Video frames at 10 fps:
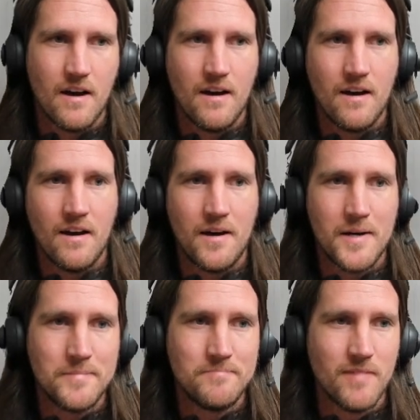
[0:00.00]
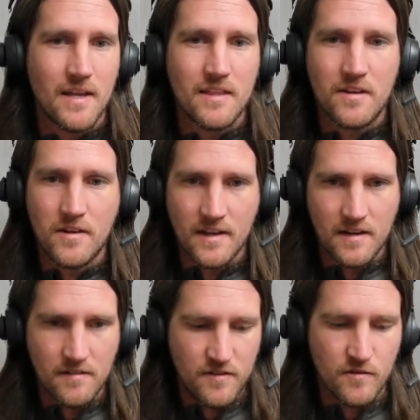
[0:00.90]
I think you can get
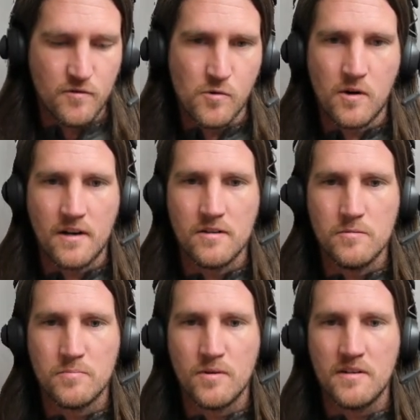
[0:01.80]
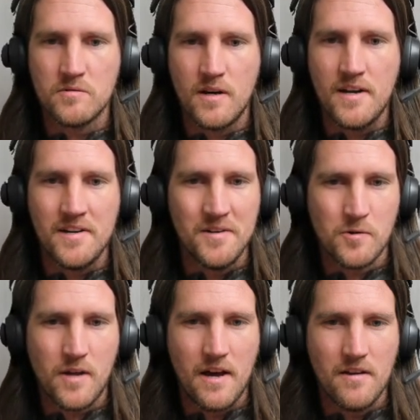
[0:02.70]
a feel for. I can do print array null
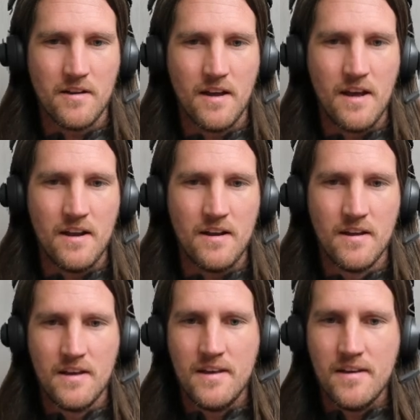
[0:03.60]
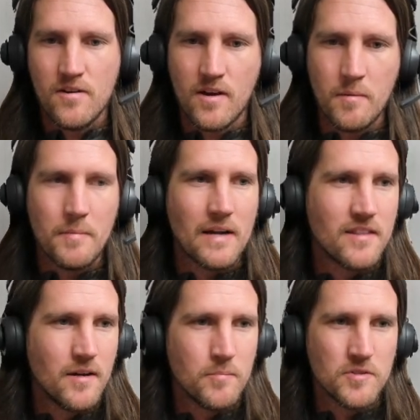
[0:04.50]
count, and it'll give me back the
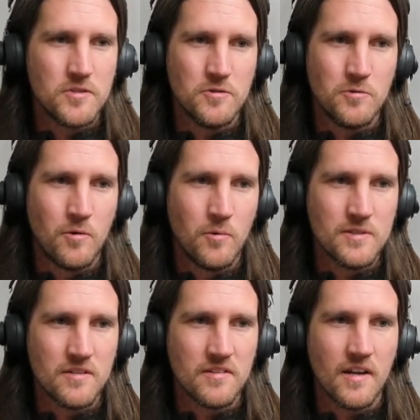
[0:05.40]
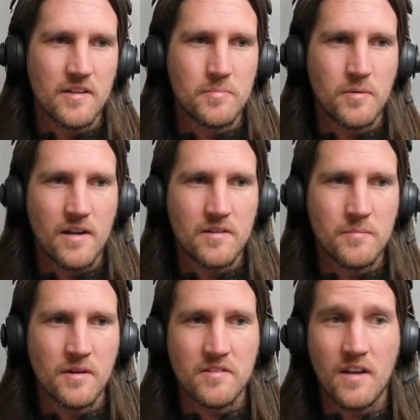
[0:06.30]
number 2, which is not surprising
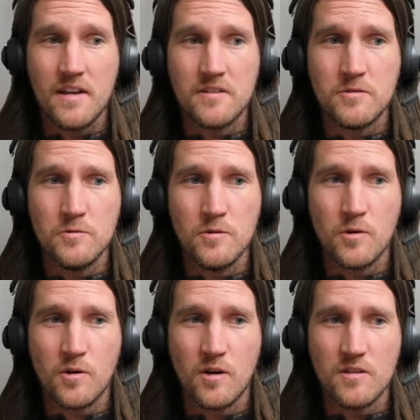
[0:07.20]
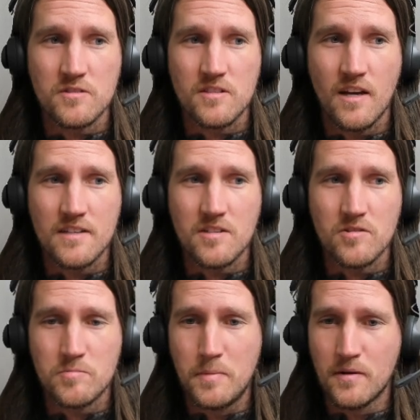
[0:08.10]
because I had 2 null calls as I
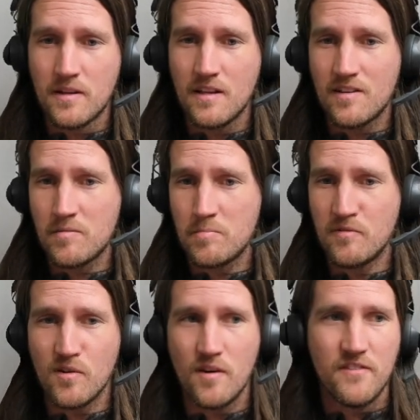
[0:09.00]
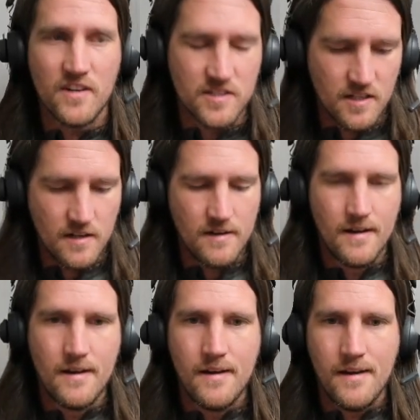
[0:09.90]
was building this before I finished it.
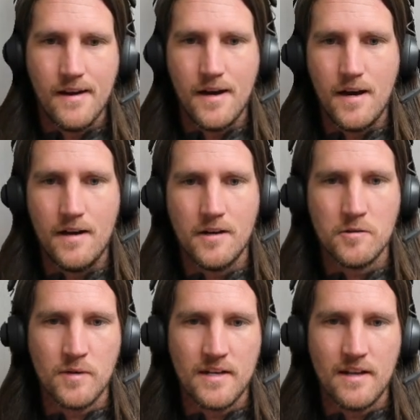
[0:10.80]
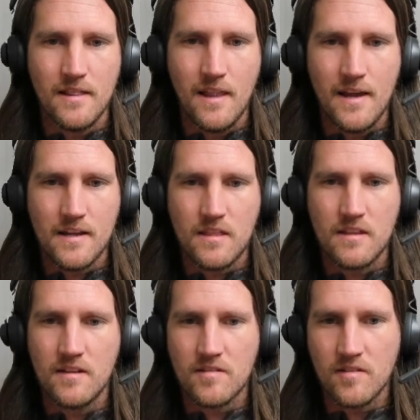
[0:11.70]
Array.length
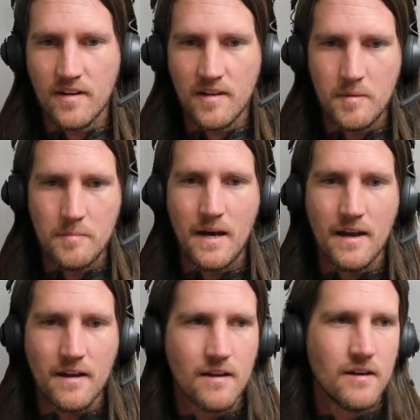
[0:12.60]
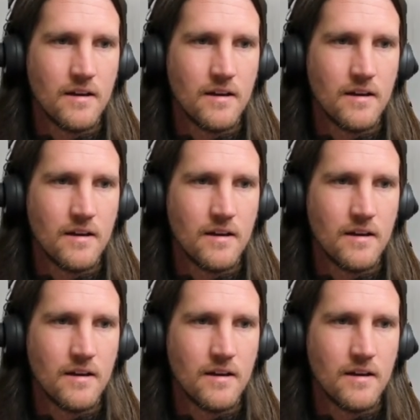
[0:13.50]
is going to give me back